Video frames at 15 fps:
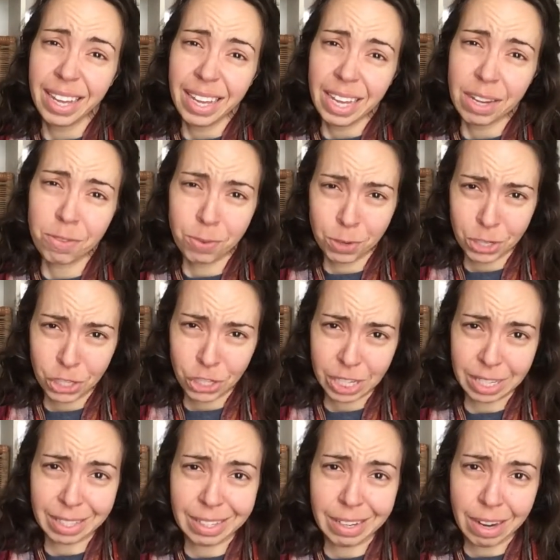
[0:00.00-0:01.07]

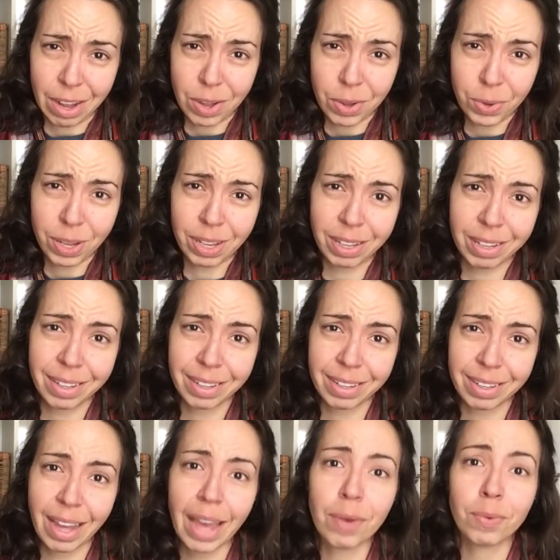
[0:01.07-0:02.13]
Unfortunately, no.
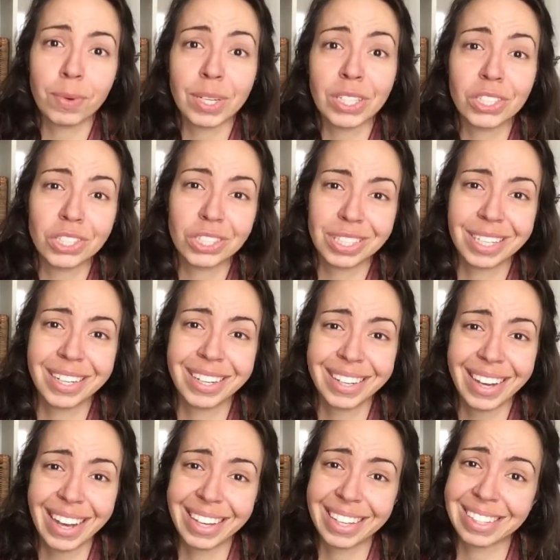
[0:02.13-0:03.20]
I wish
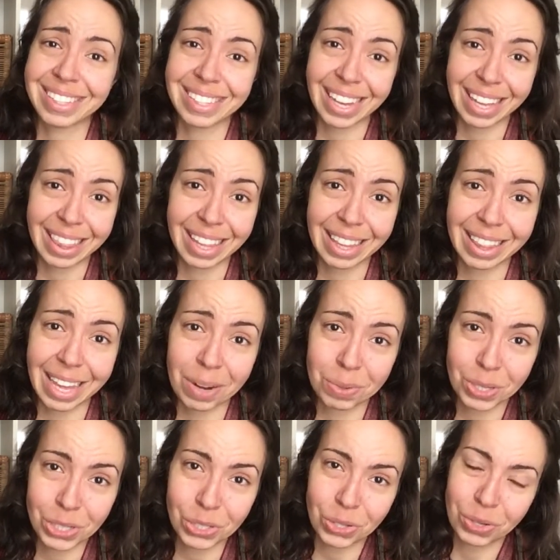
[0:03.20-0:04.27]
I could say that that were
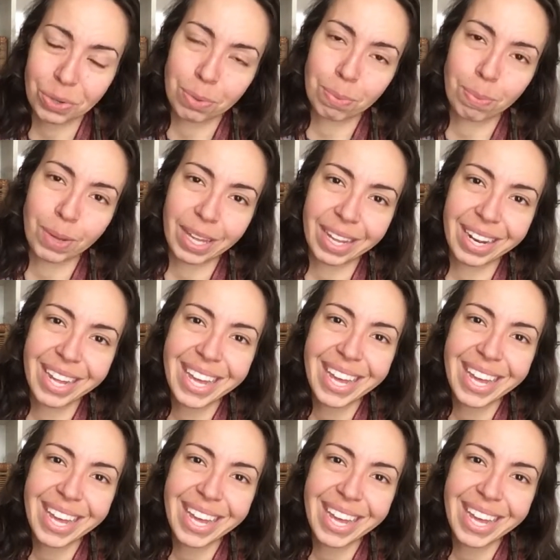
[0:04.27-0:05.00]
true, but